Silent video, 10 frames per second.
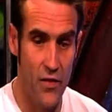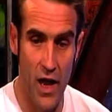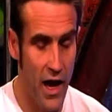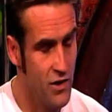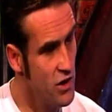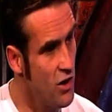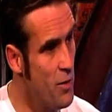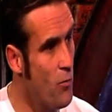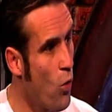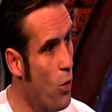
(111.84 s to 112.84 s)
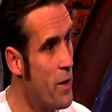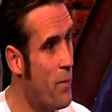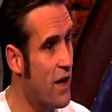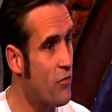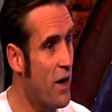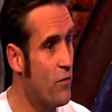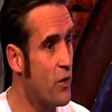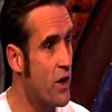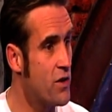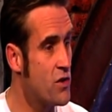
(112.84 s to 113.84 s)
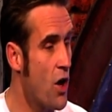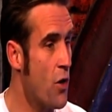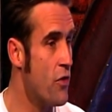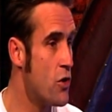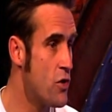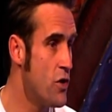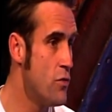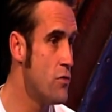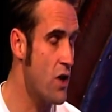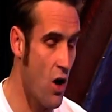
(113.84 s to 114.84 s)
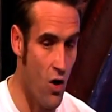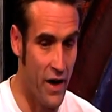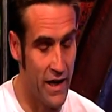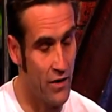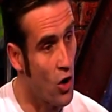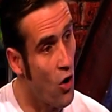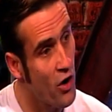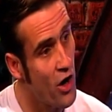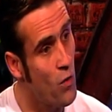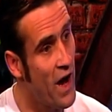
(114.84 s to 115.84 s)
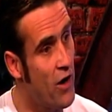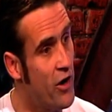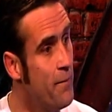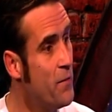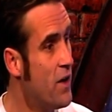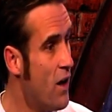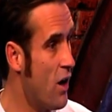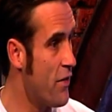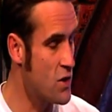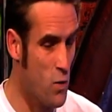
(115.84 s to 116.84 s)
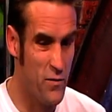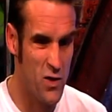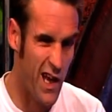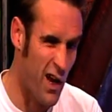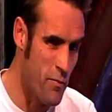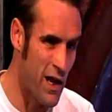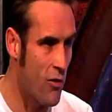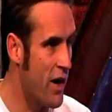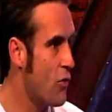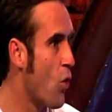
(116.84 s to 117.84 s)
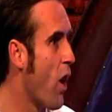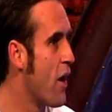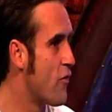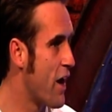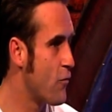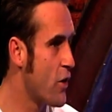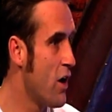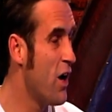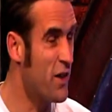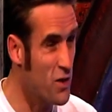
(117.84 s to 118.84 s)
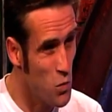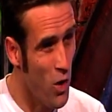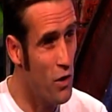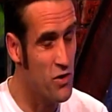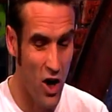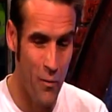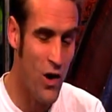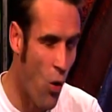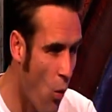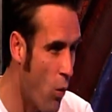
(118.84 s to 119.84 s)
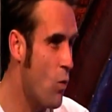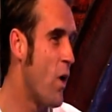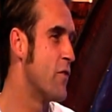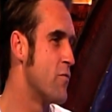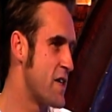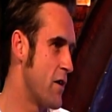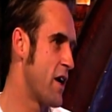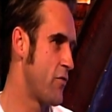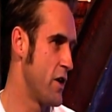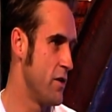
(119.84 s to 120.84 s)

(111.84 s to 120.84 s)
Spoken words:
actually coming all the way back from Africa. So the cuckoos are in the Congo area, the swifts kind of mill around all over Africa, and the swallows are coming all the way from South Africa.